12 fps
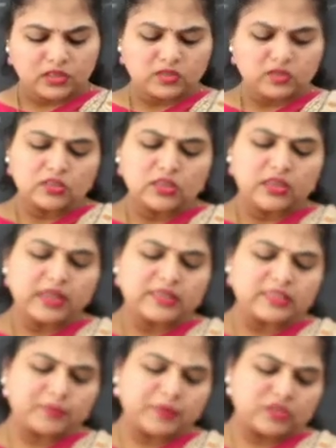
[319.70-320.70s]
So in the
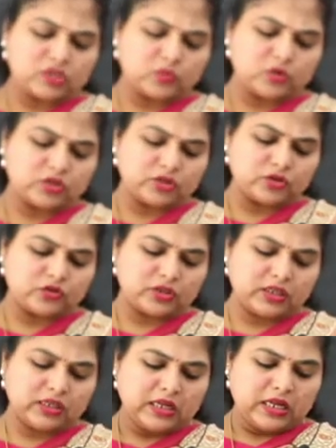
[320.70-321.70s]
next picture, what they're
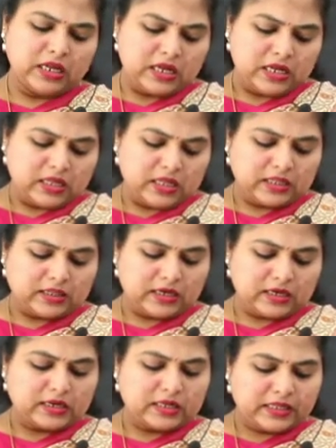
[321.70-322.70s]
doing, they
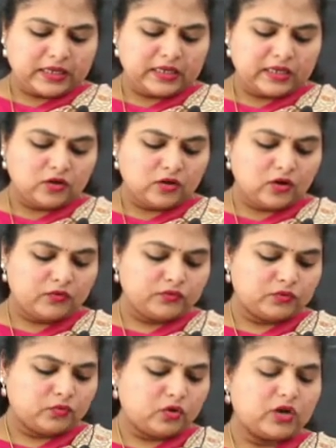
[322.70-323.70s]
are cleaning
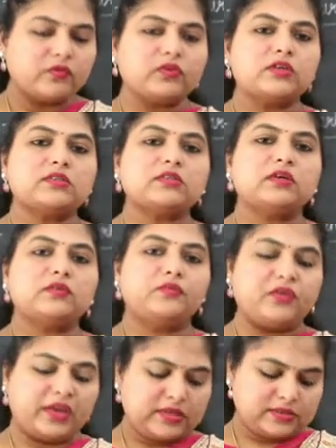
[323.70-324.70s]
off whatever's the
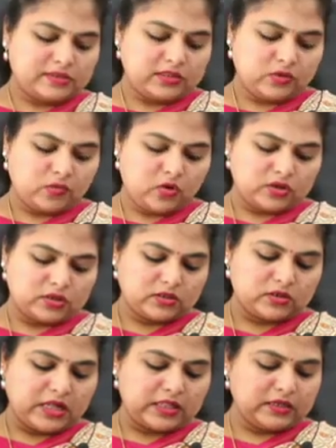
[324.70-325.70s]
waste in the water,
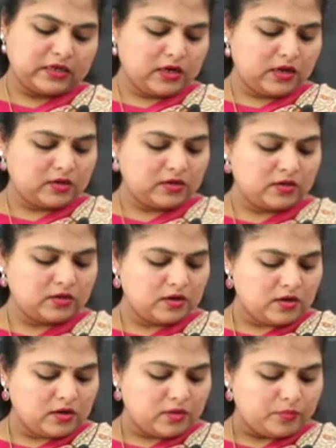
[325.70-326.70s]
and they are
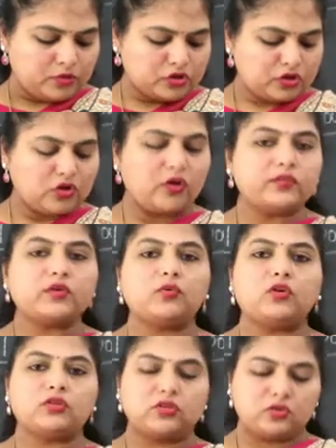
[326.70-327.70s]
pushing off the
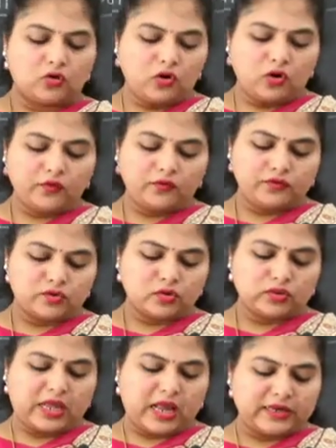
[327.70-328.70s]
water off
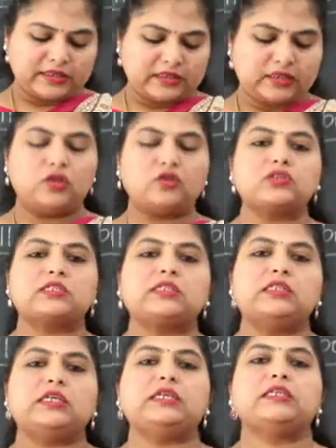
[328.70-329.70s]
so that it looks
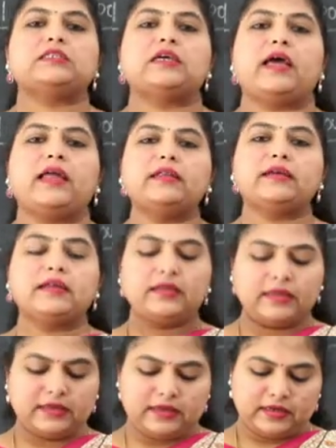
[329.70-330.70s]
neat and
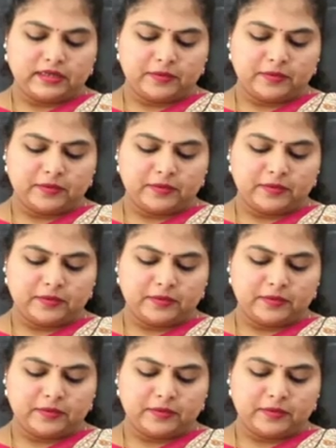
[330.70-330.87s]
clean.